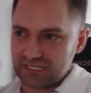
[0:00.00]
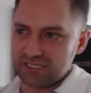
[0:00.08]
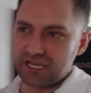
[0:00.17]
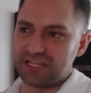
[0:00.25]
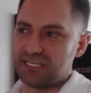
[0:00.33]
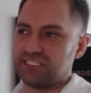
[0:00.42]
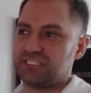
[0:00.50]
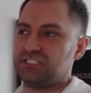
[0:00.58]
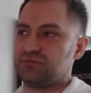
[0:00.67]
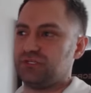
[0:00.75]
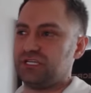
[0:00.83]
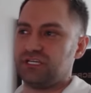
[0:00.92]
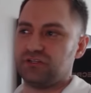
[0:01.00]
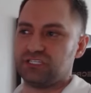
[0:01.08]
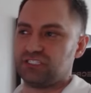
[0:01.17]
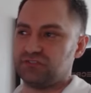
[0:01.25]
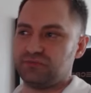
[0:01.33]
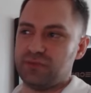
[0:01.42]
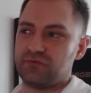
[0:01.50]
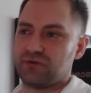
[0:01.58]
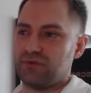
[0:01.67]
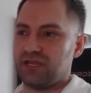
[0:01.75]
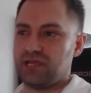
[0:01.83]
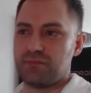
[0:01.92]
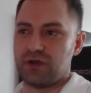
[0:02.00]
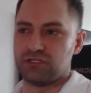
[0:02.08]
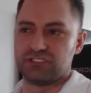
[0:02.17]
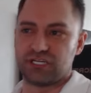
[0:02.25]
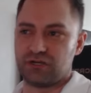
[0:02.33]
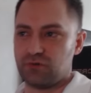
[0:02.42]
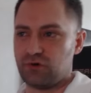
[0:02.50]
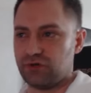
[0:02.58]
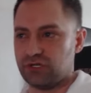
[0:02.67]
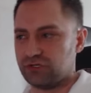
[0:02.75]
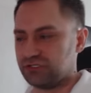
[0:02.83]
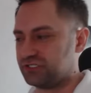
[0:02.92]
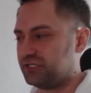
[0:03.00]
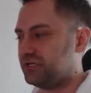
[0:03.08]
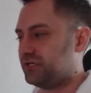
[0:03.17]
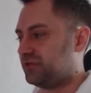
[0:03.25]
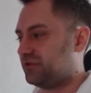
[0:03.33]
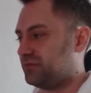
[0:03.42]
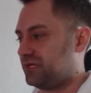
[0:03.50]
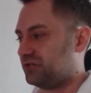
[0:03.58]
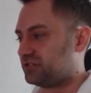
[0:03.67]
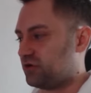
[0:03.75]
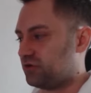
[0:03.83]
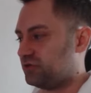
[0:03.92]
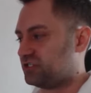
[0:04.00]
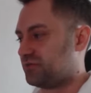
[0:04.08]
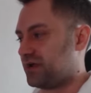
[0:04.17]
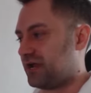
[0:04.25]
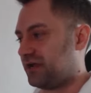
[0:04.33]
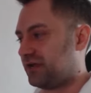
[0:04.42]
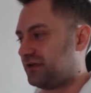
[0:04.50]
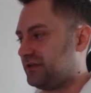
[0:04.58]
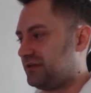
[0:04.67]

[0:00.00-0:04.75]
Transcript: I think this is ridiculous. These people are making mountains out of molehills. They're being totally dramatic.